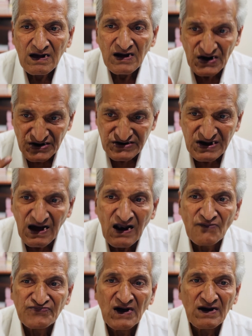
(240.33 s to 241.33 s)
critical
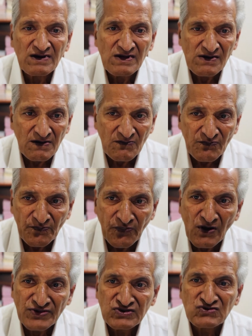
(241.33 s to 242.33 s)
of the
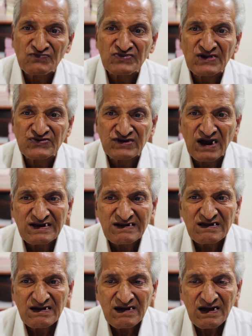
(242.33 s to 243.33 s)
policies of the
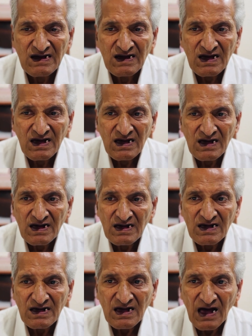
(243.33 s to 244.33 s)
state.
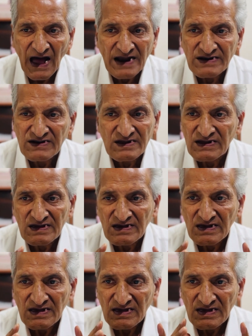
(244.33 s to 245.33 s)
And
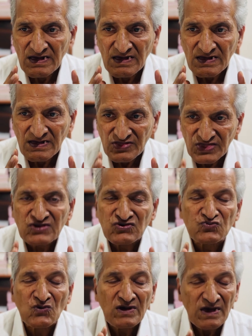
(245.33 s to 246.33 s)
this
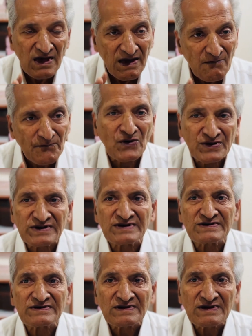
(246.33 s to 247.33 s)
is
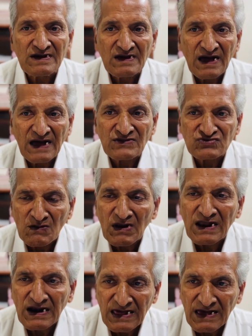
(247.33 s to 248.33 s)
important. And
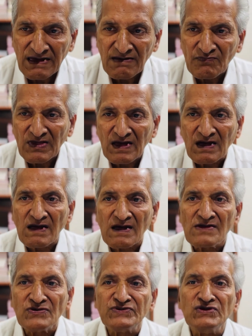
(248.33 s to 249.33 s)
similarly,
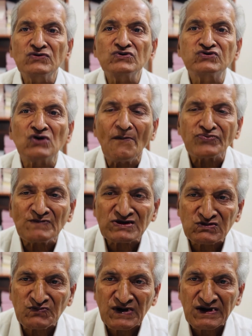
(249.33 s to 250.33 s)
new jobs
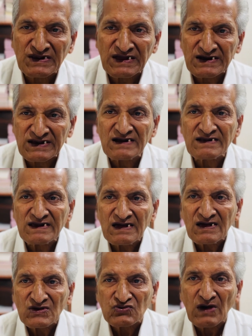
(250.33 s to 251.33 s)
must be created.
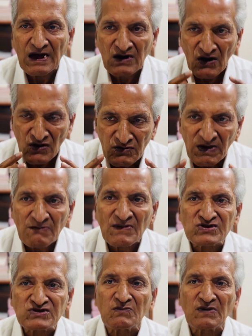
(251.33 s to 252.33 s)
So economy
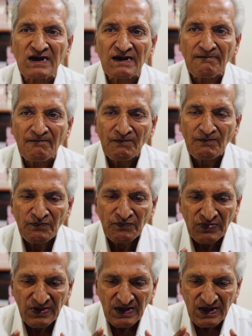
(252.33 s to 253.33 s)
must be
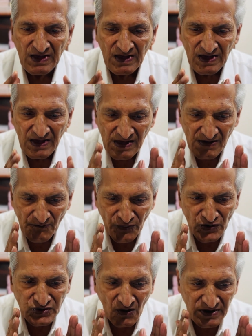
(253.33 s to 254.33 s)

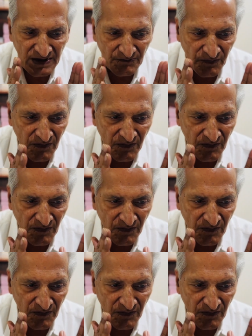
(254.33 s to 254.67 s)
put on a